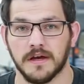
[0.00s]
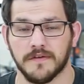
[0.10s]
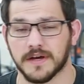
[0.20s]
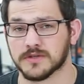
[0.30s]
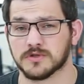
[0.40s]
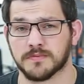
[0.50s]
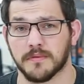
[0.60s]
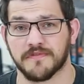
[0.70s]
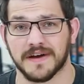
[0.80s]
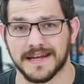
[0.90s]
If you guys want to support
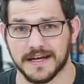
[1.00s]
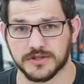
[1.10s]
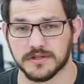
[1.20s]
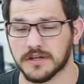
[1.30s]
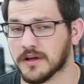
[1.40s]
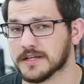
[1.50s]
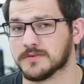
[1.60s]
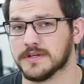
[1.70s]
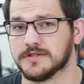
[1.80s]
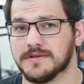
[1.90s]
me financially, lots
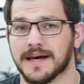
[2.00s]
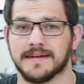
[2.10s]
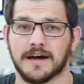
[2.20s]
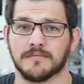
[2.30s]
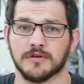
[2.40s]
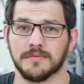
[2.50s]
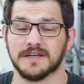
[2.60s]
of ways to do that. Down below